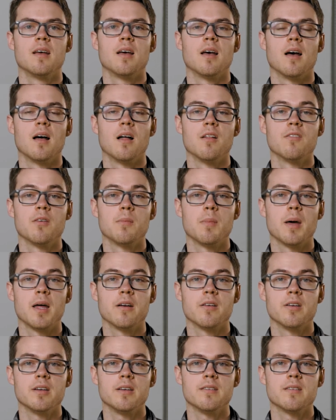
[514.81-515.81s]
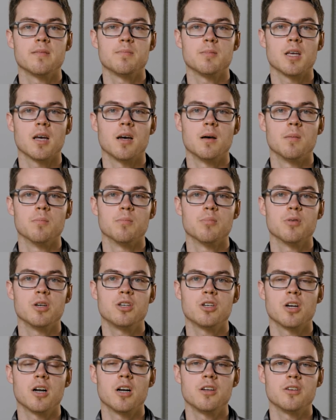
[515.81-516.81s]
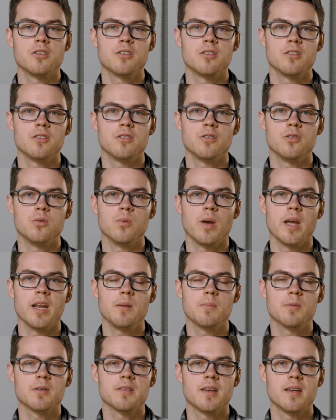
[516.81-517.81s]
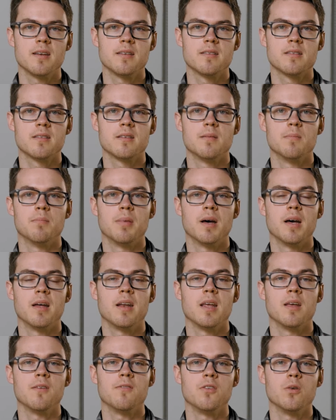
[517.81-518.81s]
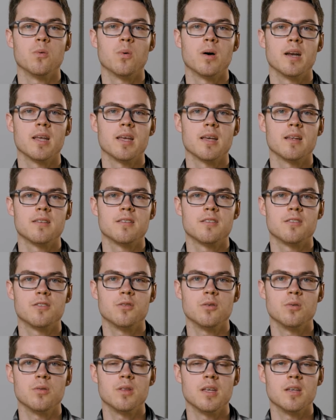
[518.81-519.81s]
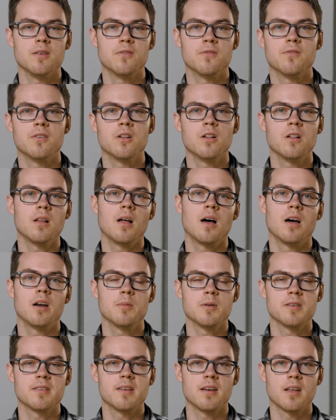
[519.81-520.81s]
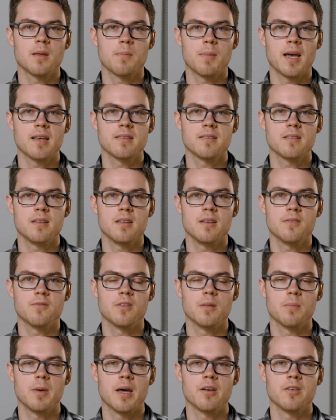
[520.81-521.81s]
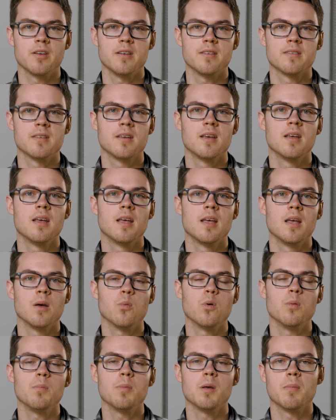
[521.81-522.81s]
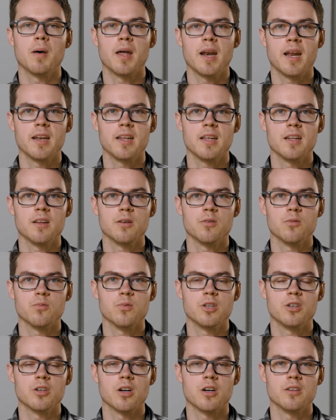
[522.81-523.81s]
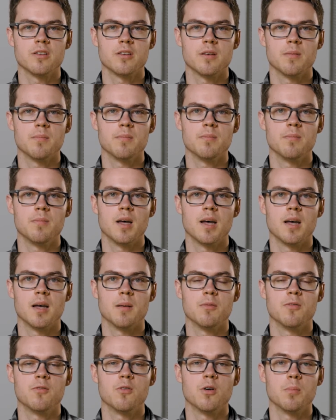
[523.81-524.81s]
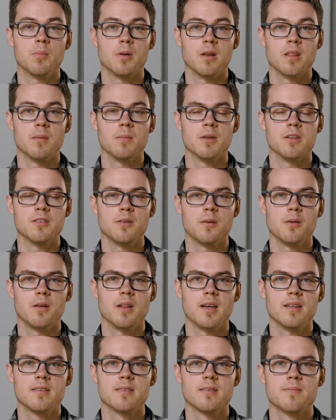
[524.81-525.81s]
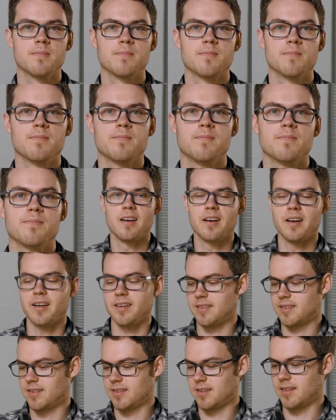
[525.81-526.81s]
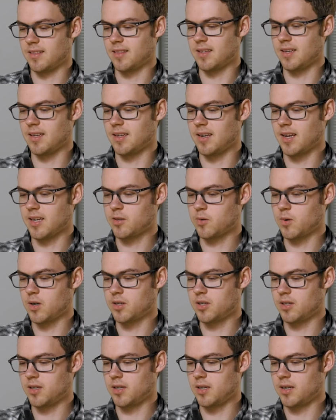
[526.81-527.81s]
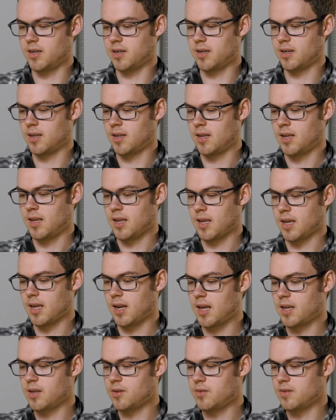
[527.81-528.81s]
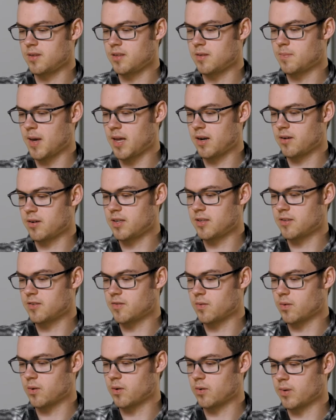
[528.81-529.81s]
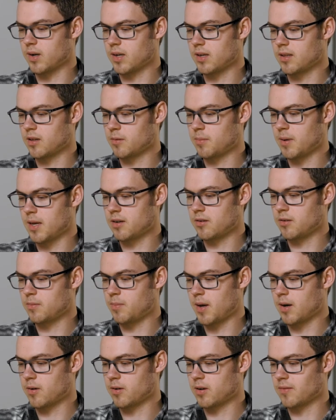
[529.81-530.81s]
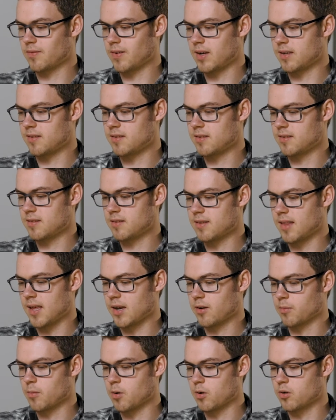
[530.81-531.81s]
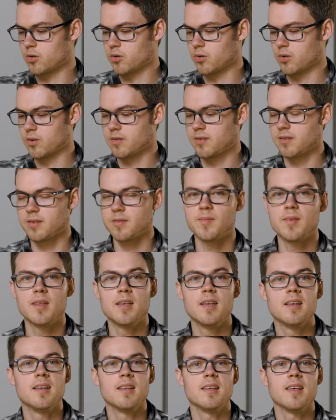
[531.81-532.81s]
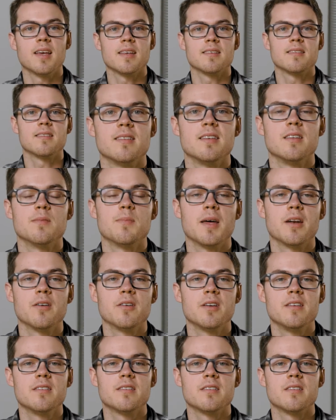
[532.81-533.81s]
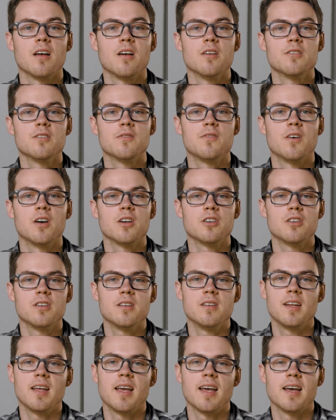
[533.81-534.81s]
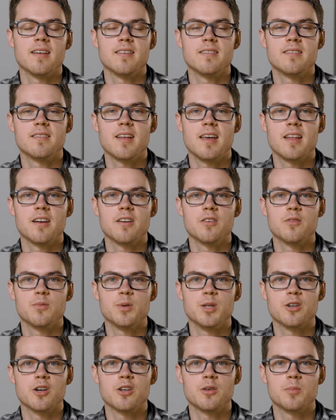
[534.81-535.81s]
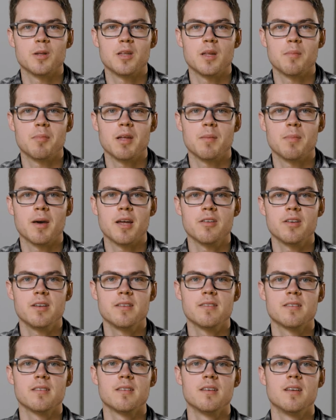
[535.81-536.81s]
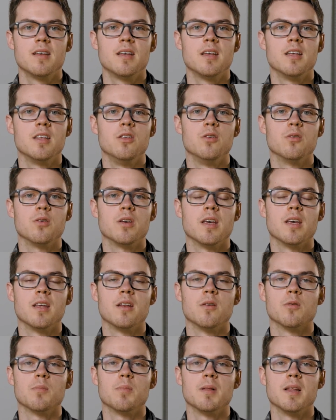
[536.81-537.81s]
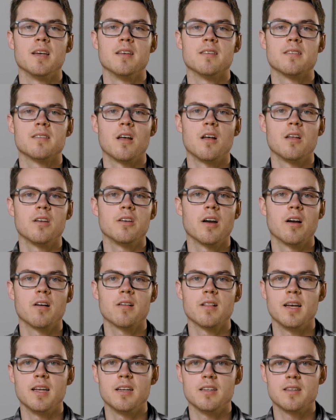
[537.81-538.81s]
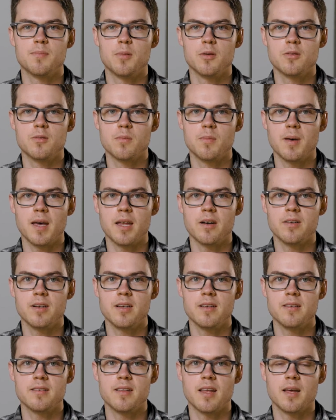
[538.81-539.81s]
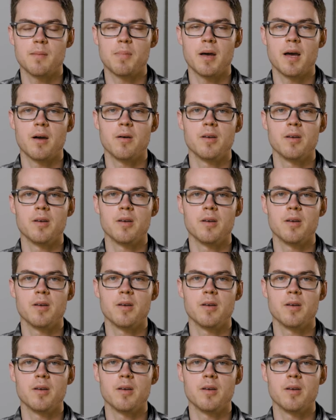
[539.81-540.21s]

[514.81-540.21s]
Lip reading: All of the batteries come pre-charged to 80%, but if you want to get to the full 100% capacity for the batteries, it wouldn't be a bad idea to recharge them before putting them in the solar lights. All right, the next question here, can I use these batteries for regular battery-powered devices like remote controls? Yes, these batteries also function as standard rechargeable AA batteries. You can replace all your alkaline disposable batteries that power